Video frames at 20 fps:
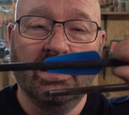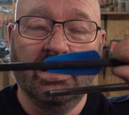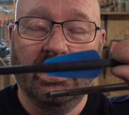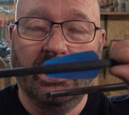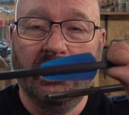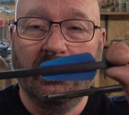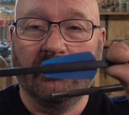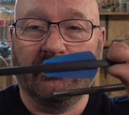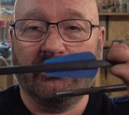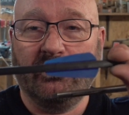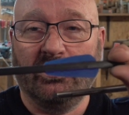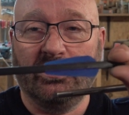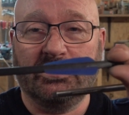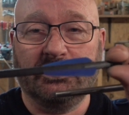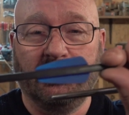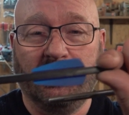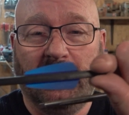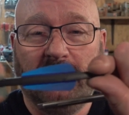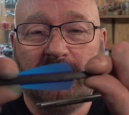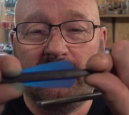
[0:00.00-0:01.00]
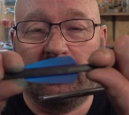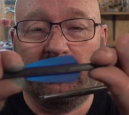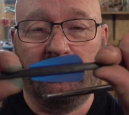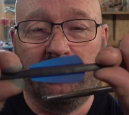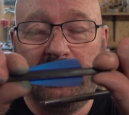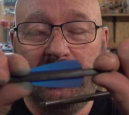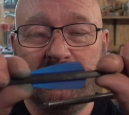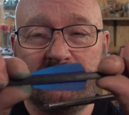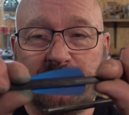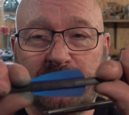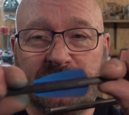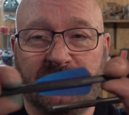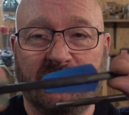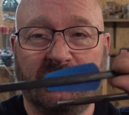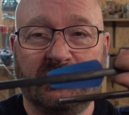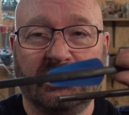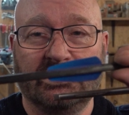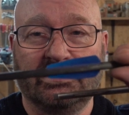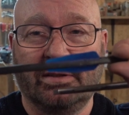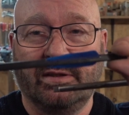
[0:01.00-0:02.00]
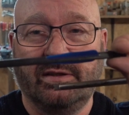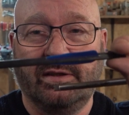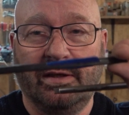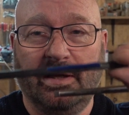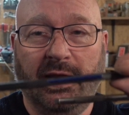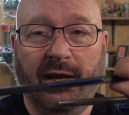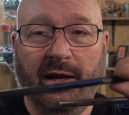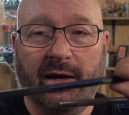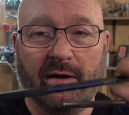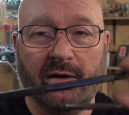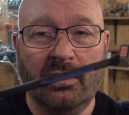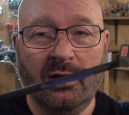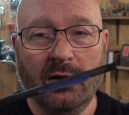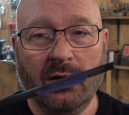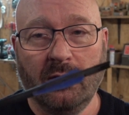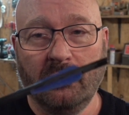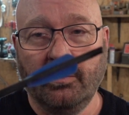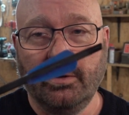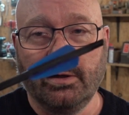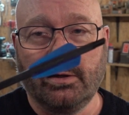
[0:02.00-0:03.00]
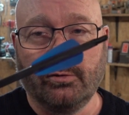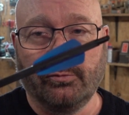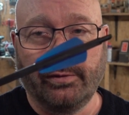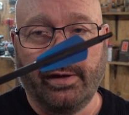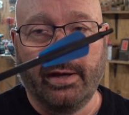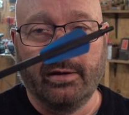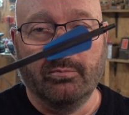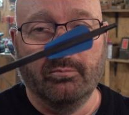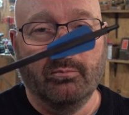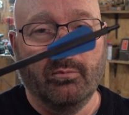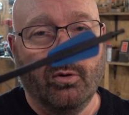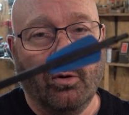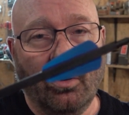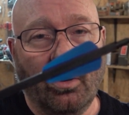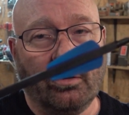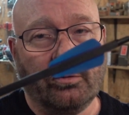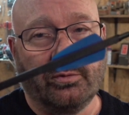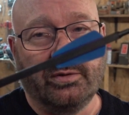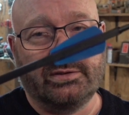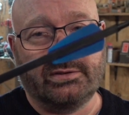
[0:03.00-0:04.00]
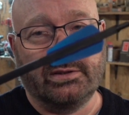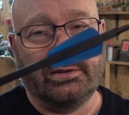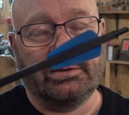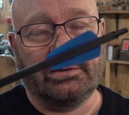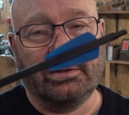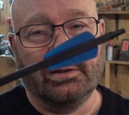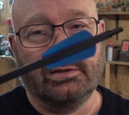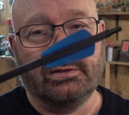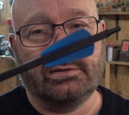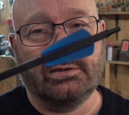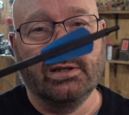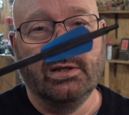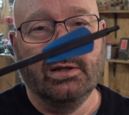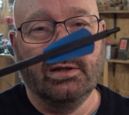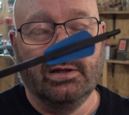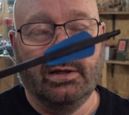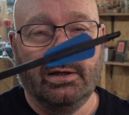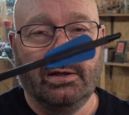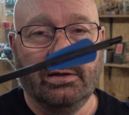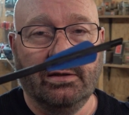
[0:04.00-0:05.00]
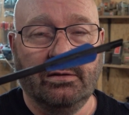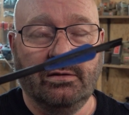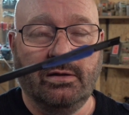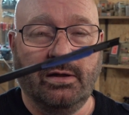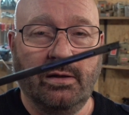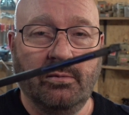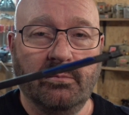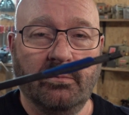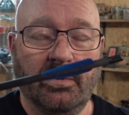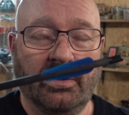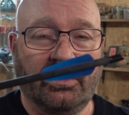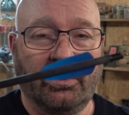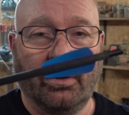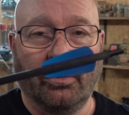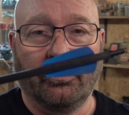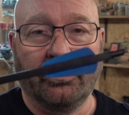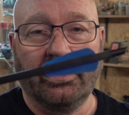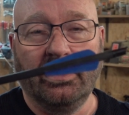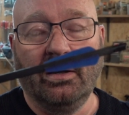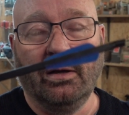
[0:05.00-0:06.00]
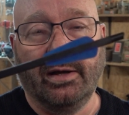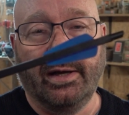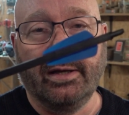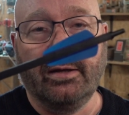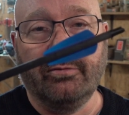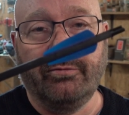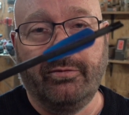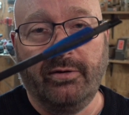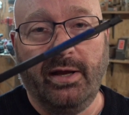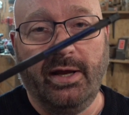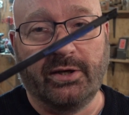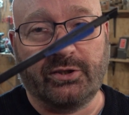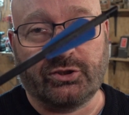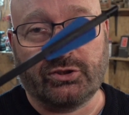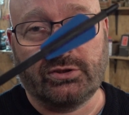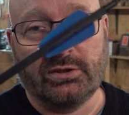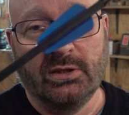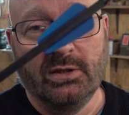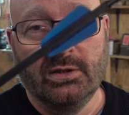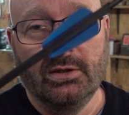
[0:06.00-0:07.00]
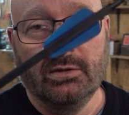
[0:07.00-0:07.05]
And of course, whatever creates resistance in the air will create more resistance in material like flesh.